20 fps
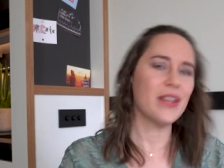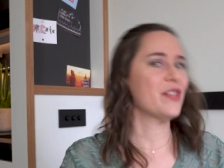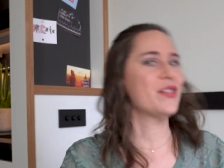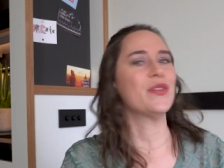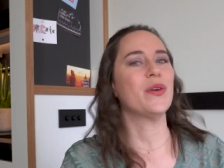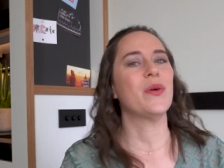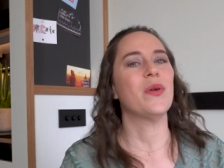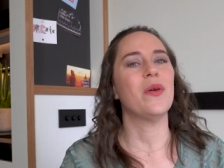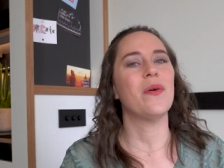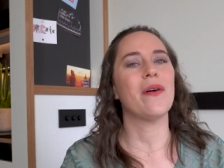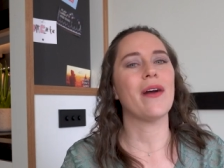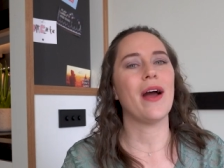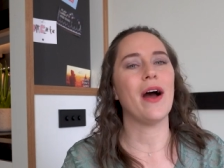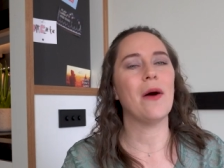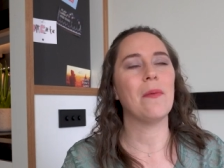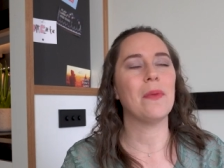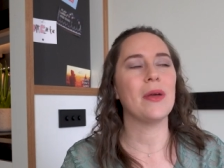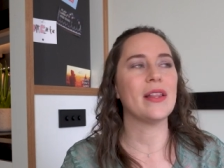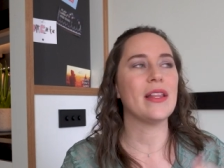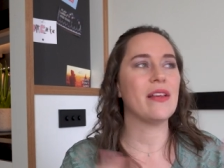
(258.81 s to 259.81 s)
And so you are
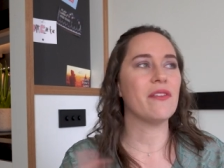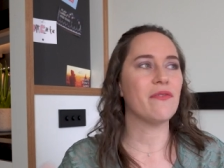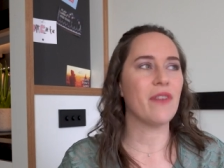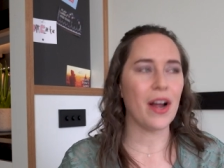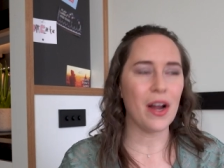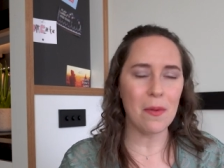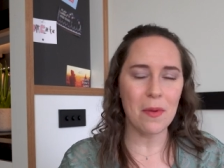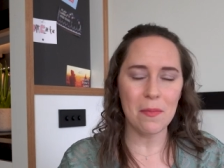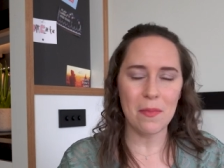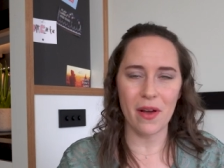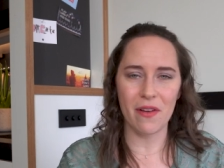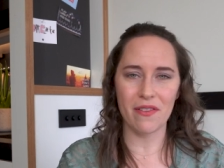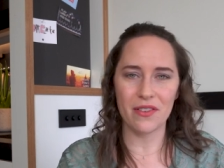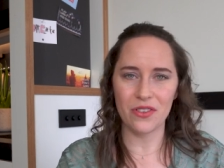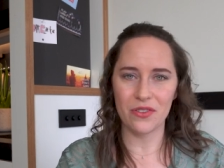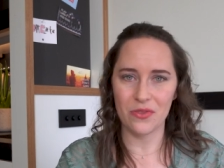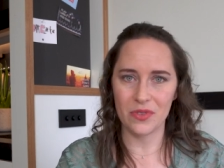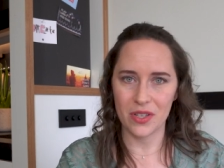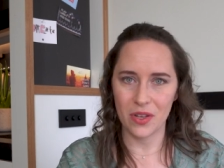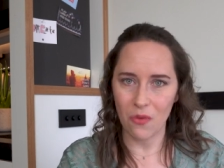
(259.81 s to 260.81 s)
helping the environment by
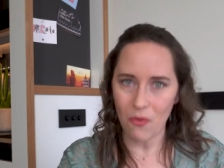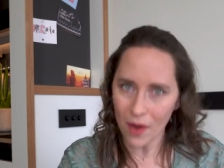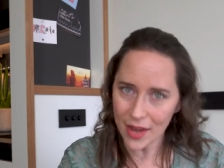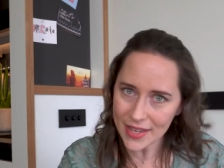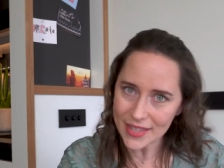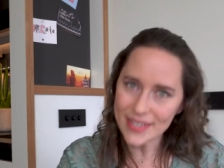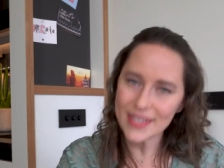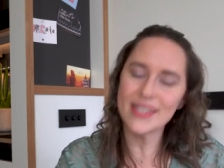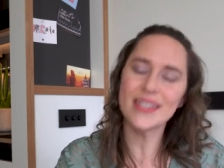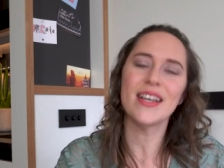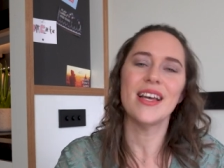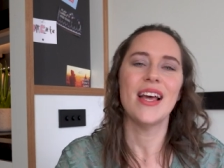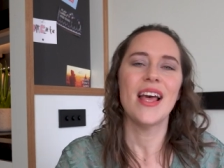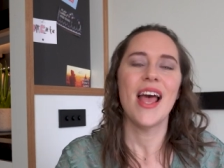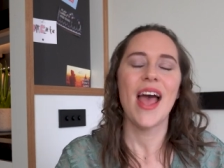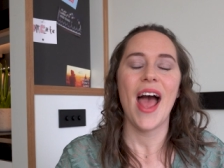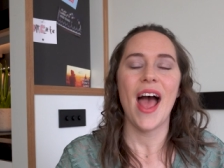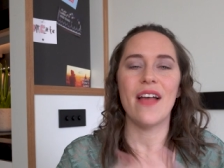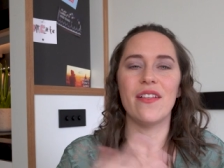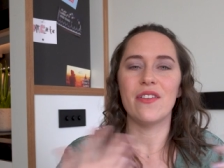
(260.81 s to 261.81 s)
reducing waste
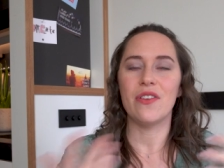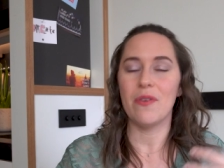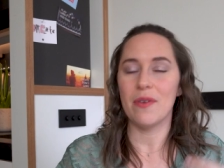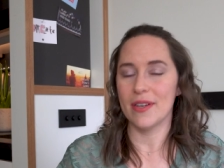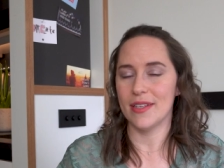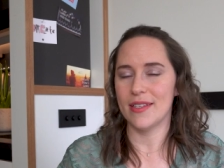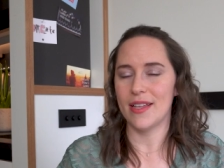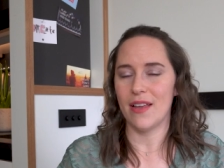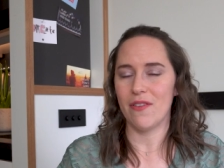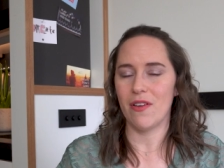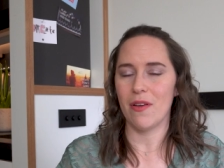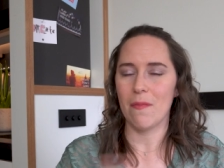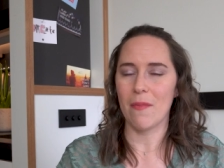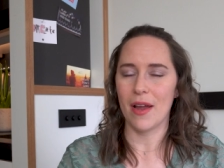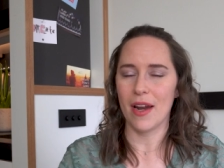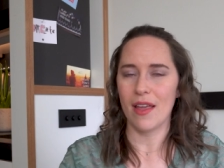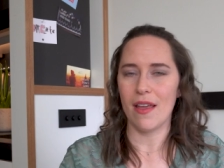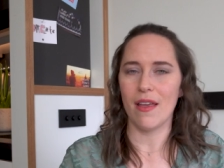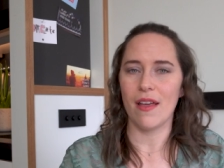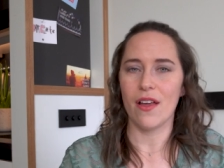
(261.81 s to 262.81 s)
and you are saving
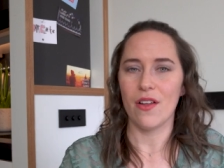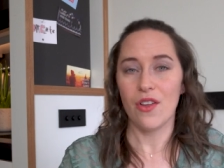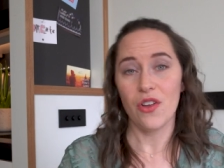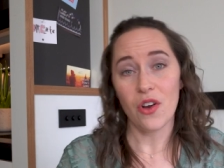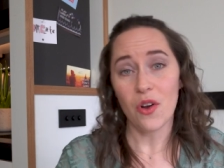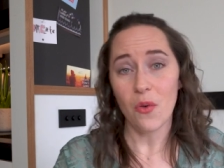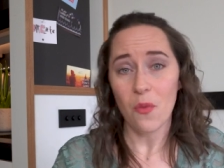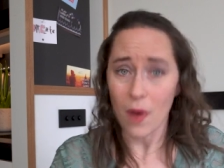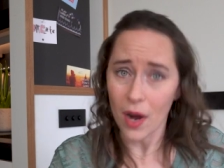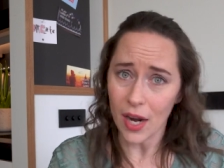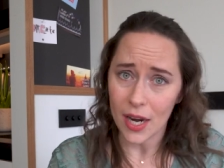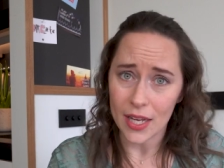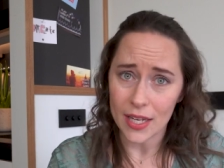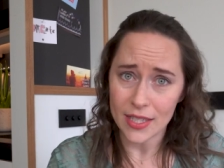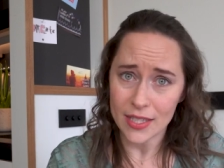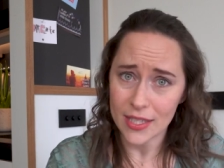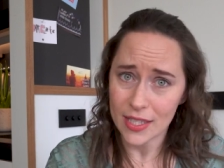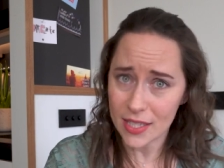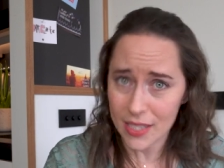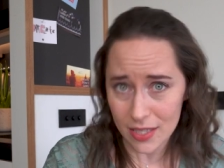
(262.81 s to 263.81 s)
money in your
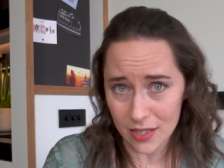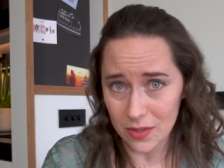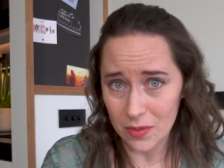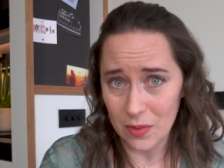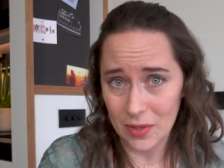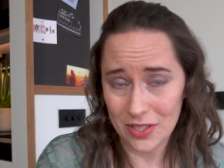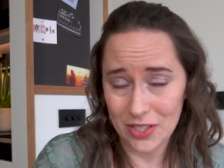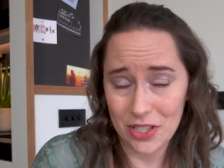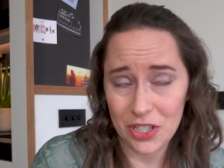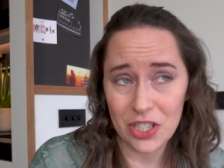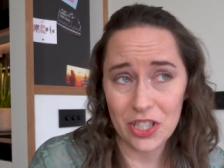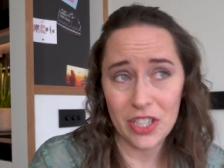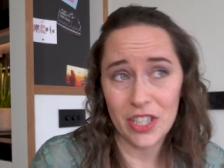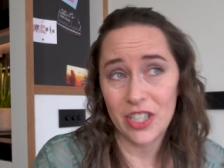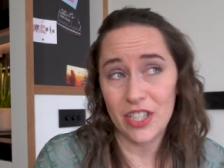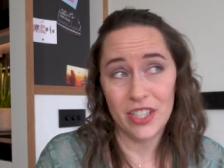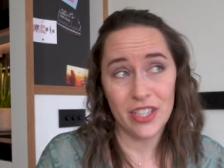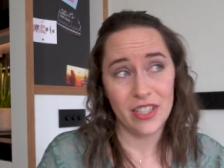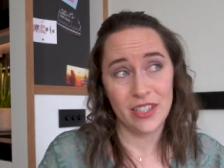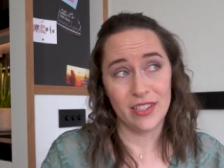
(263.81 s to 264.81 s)
wallet, which
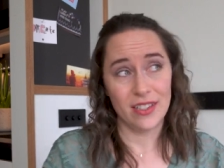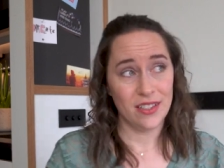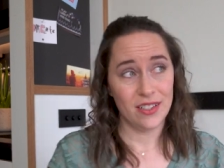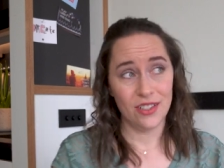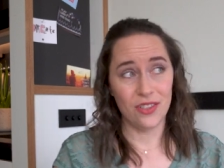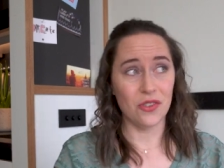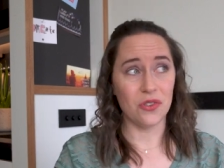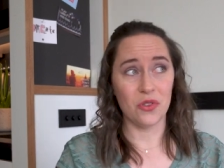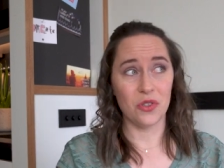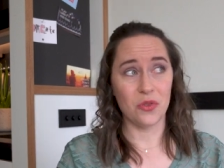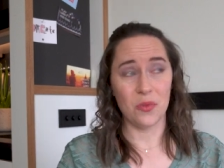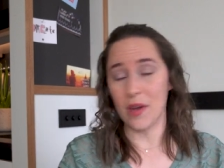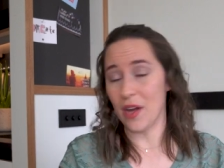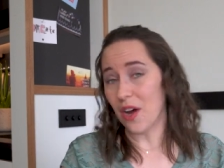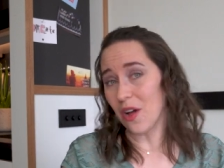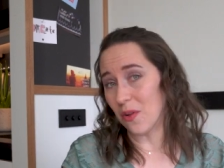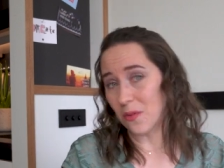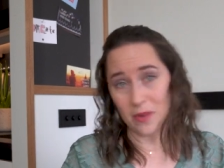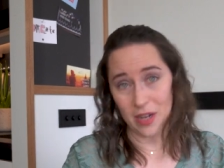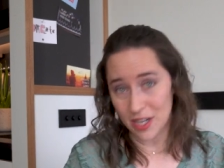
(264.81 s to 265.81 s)
don't we
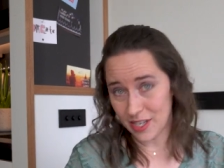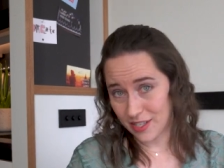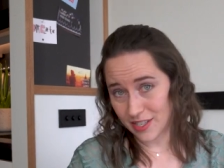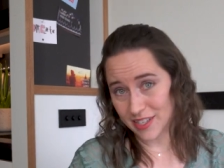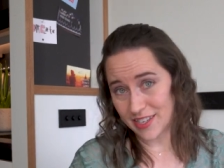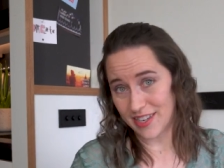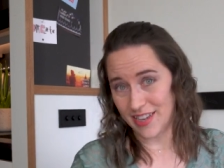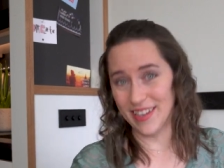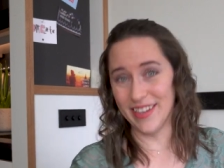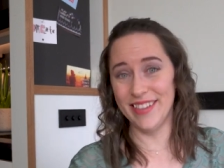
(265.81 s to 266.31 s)
all want?